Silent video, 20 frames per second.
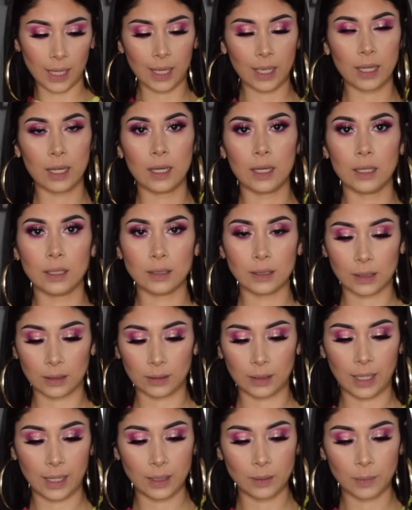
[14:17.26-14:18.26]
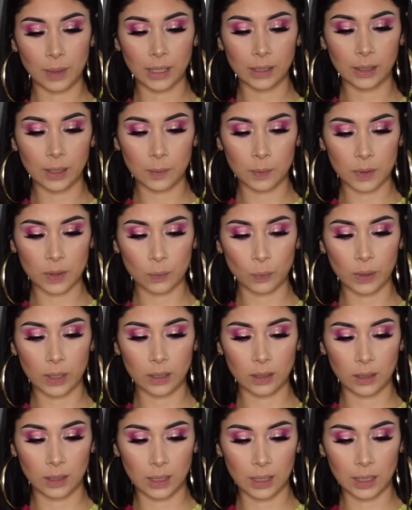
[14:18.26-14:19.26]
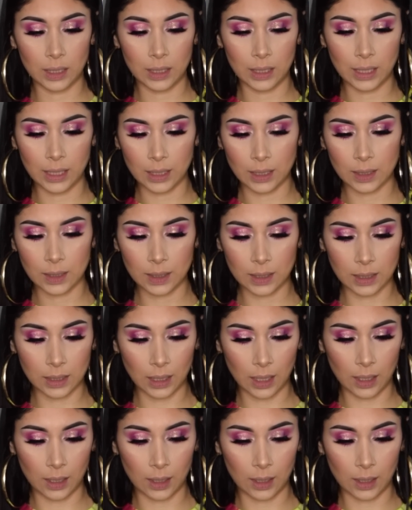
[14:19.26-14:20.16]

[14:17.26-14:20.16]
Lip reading: and line my lips with the NYX